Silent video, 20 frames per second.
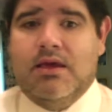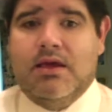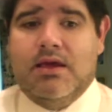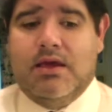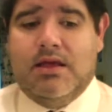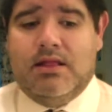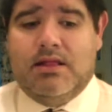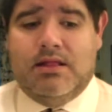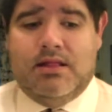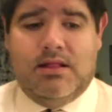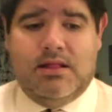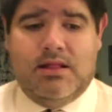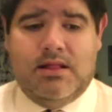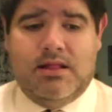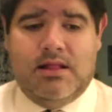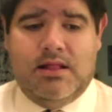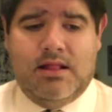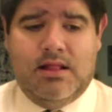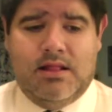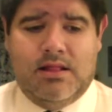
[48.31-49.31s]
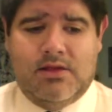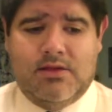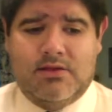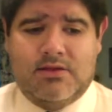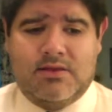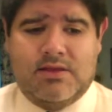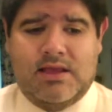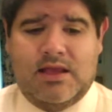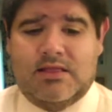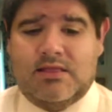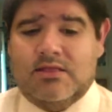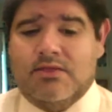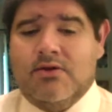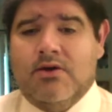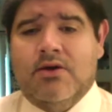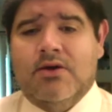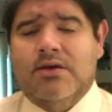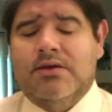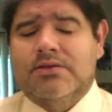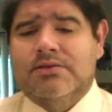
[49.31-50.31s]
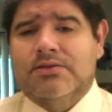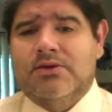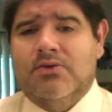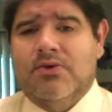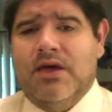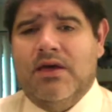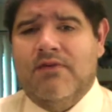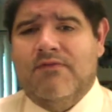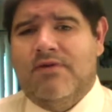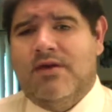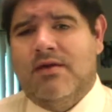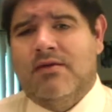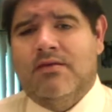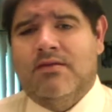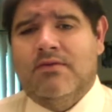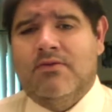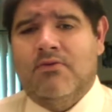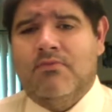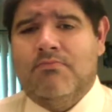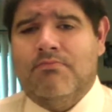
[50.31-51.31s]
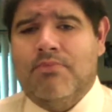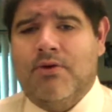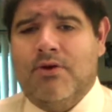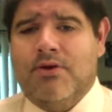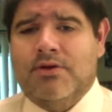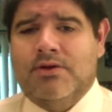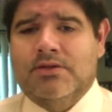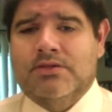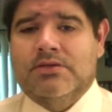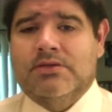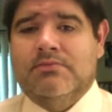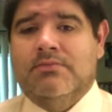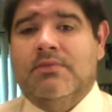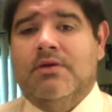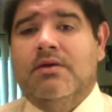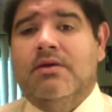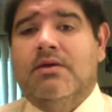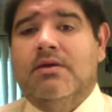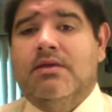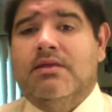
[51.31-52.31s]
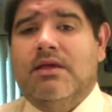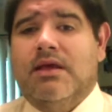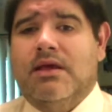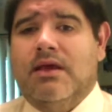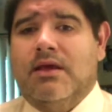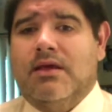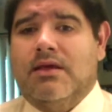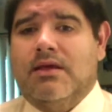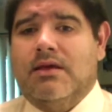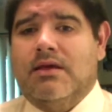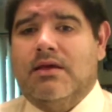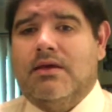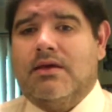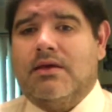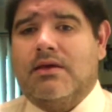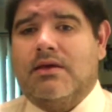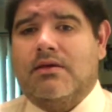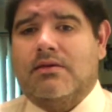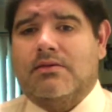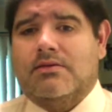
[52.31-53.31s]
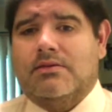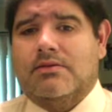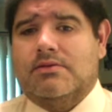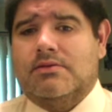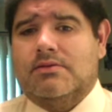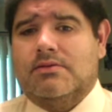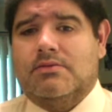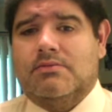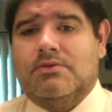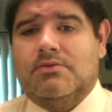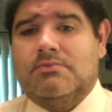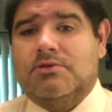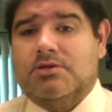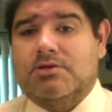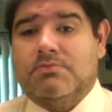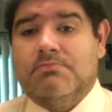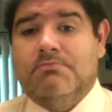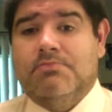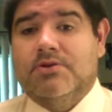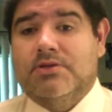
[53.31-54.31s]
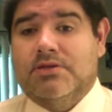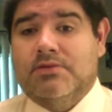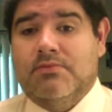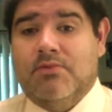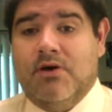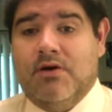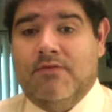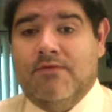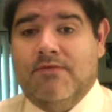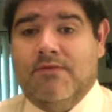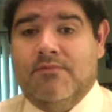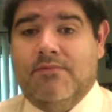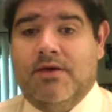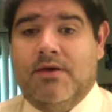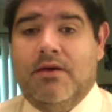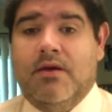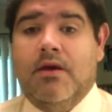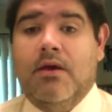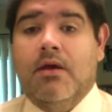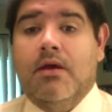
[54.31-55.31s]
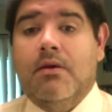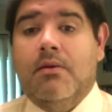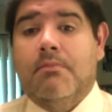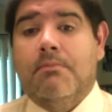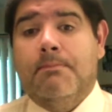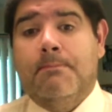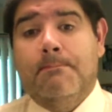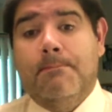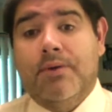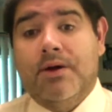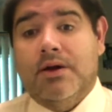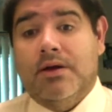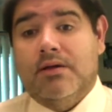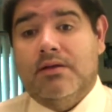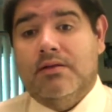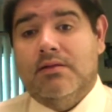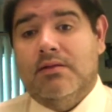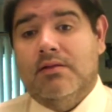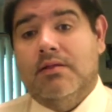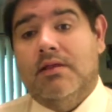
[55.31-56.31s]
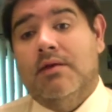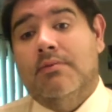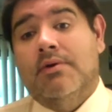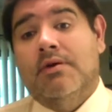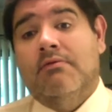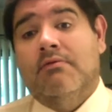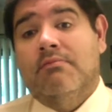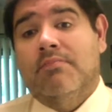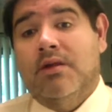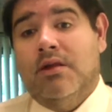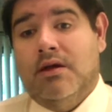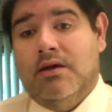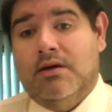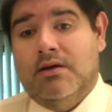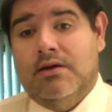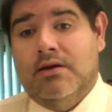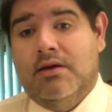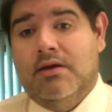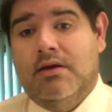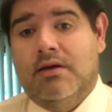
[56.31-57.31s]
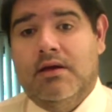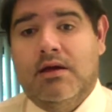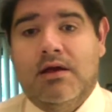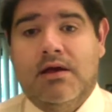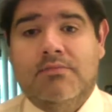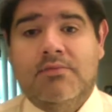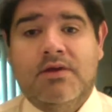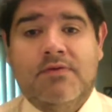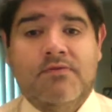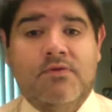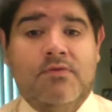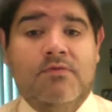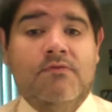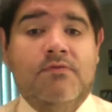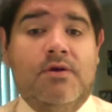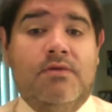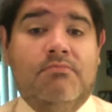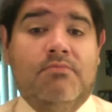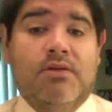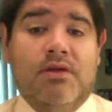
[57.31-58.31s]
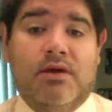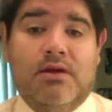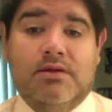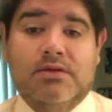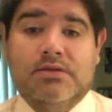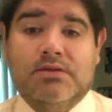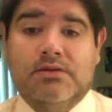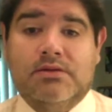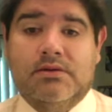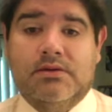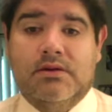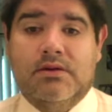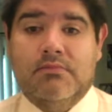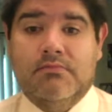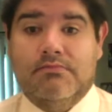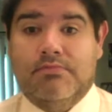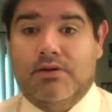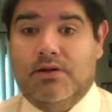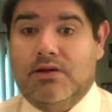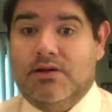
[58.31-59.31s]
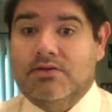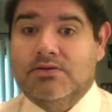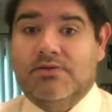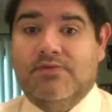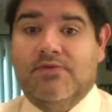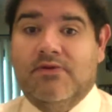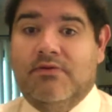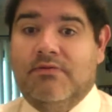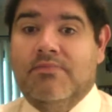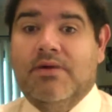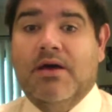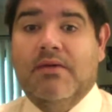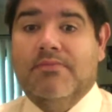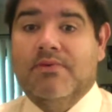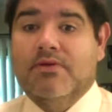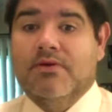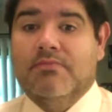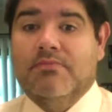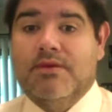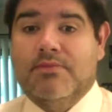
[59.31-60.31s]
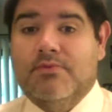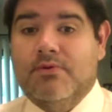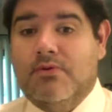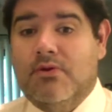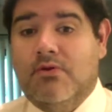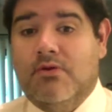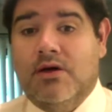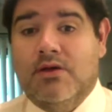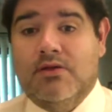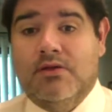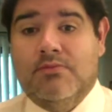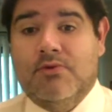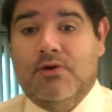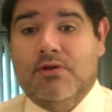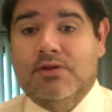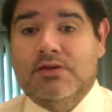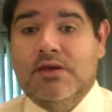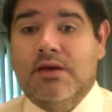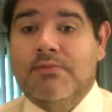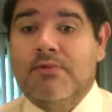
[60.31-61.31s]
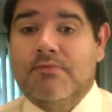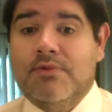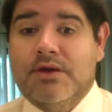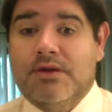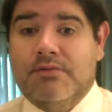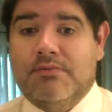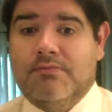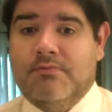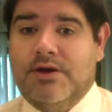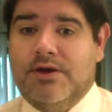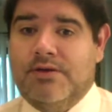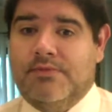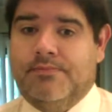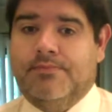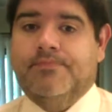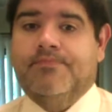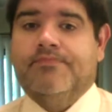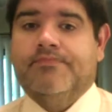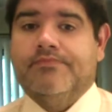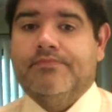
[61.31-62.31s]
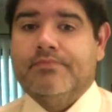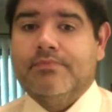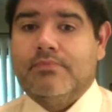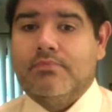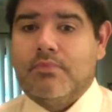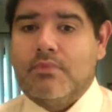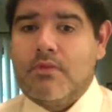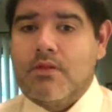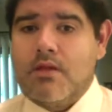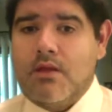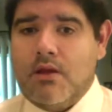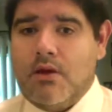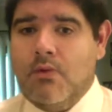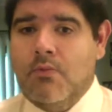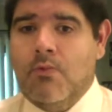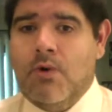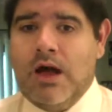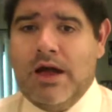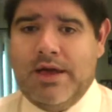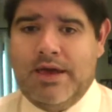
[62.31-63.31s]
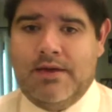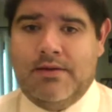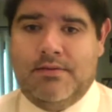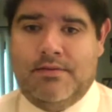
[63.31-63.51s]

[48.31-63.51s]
and just that thought is so heavy and so burdensome that it just puts them off from it. But think about a blog. How many of you have read blogs? Blogs are very popular. People go on them all the time and read them, right? Why?